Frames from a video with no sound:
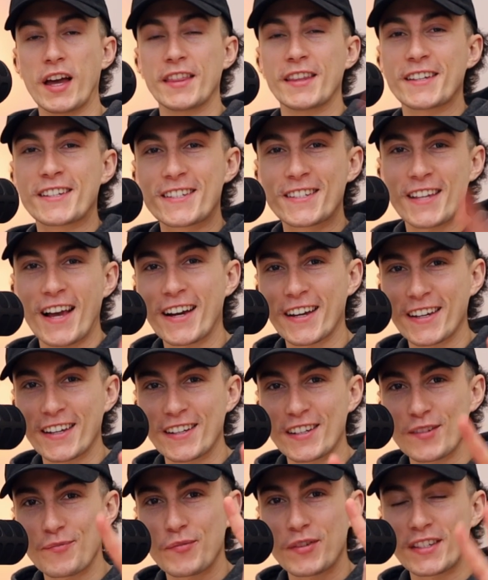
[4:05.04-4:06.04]
And the
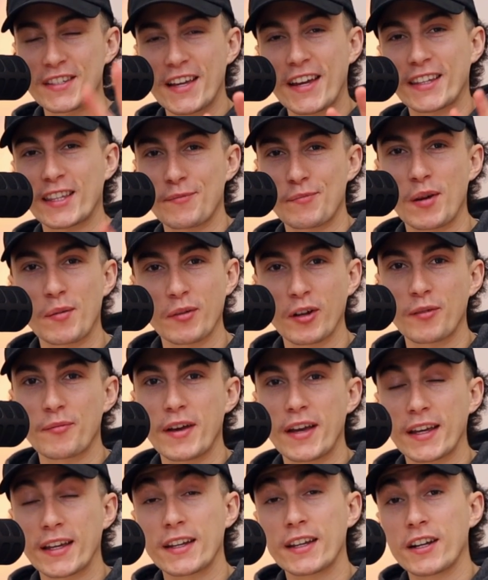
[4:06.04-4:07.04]
second mistake that people are
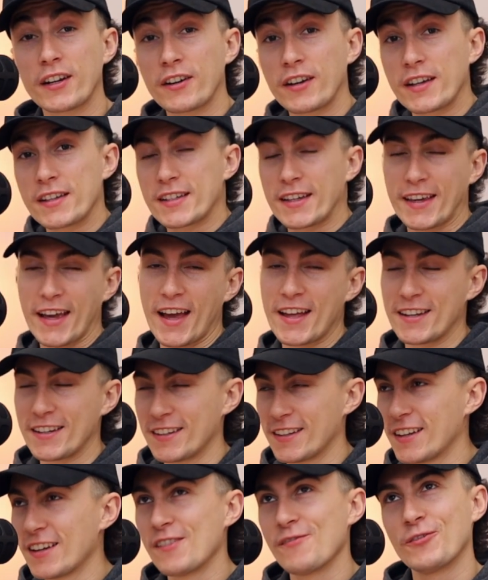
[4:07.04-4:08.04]
making here is,
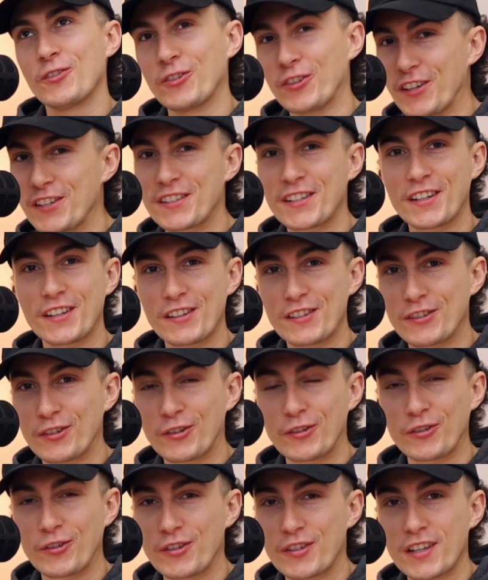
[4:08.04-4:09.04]
again, they're listening to these
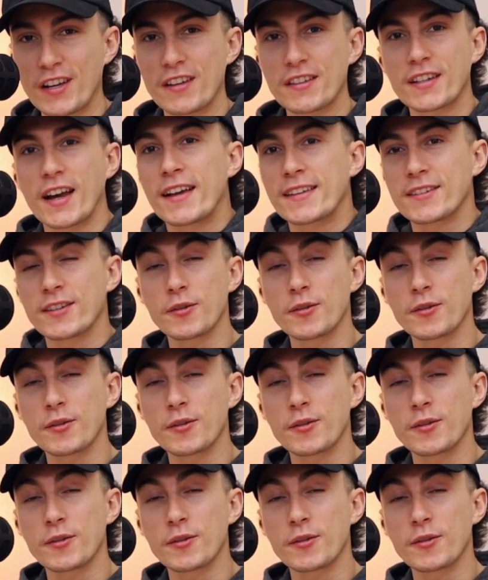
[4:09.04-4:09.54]
door-to-door sales guys.